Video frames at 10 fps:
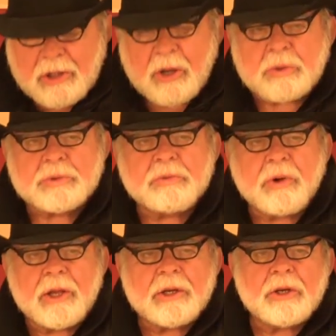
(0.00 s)
close
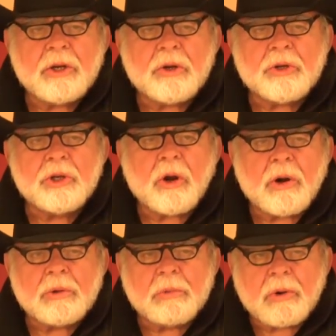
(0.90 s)
friend that does
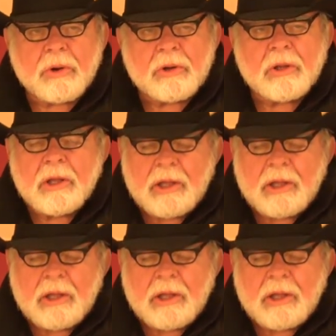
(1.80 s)
yard work.